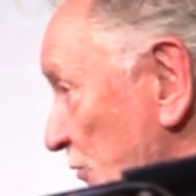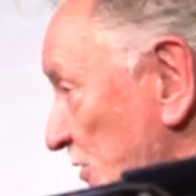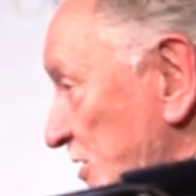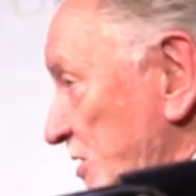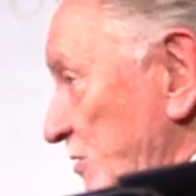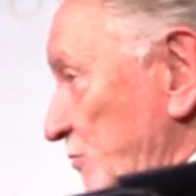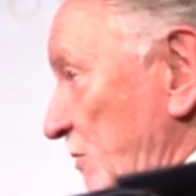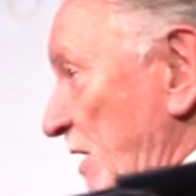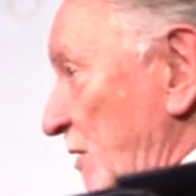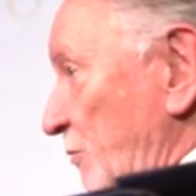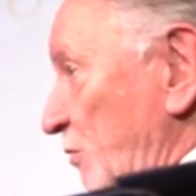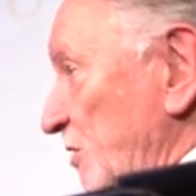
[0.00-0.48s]
was
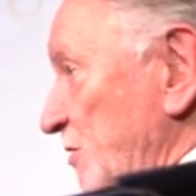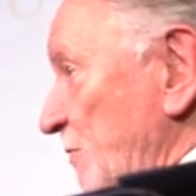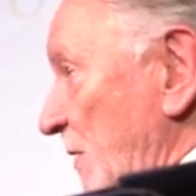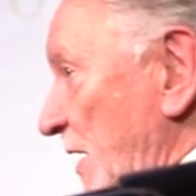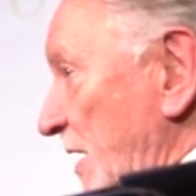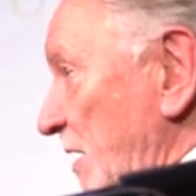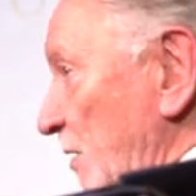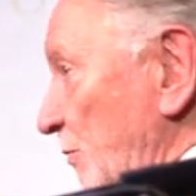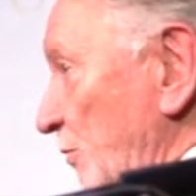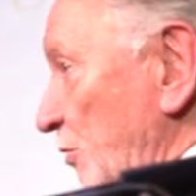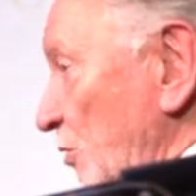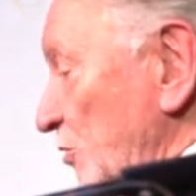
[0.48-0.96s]
that was my
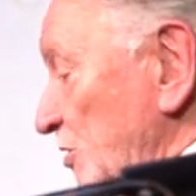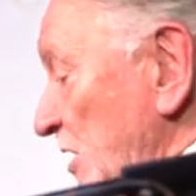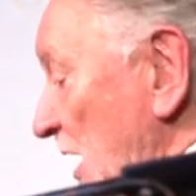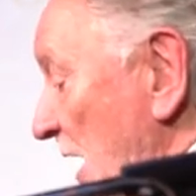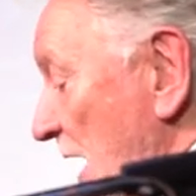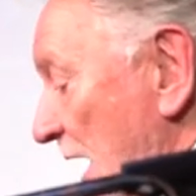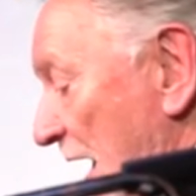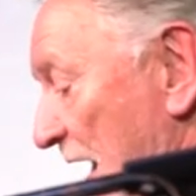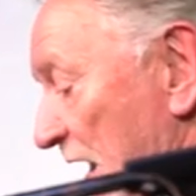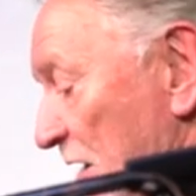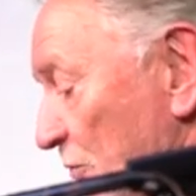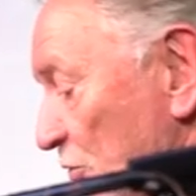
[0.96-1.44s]
approach.
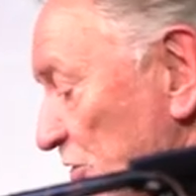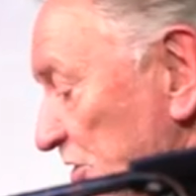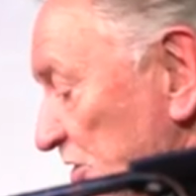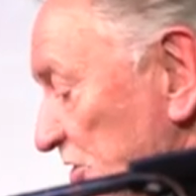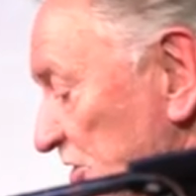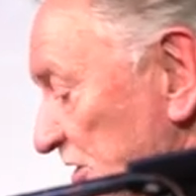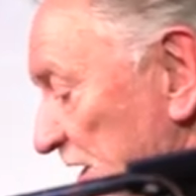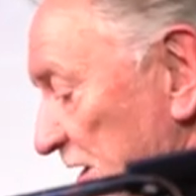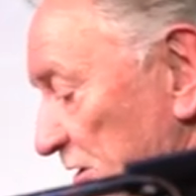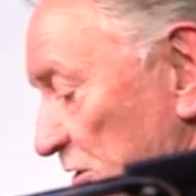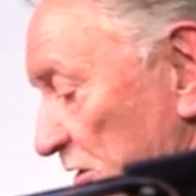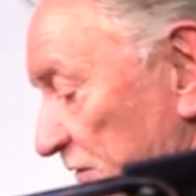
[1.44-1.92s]
I wasn't
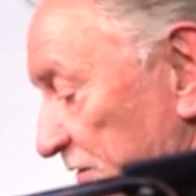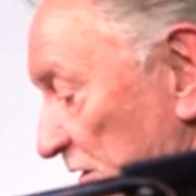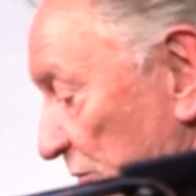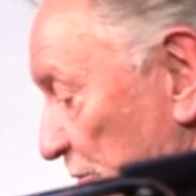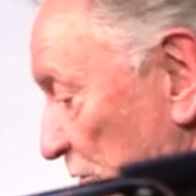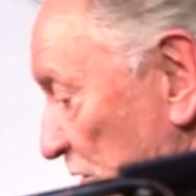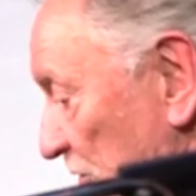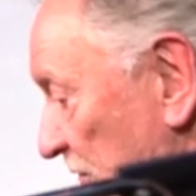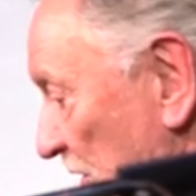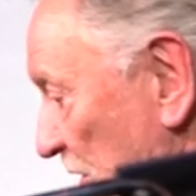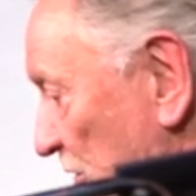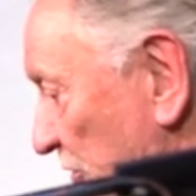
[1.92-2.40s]
setting out to
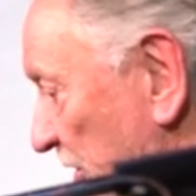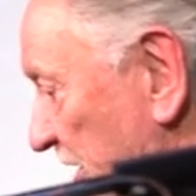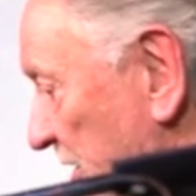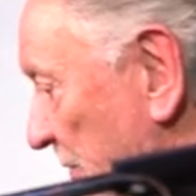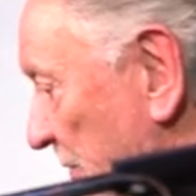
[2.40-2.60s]
prove how great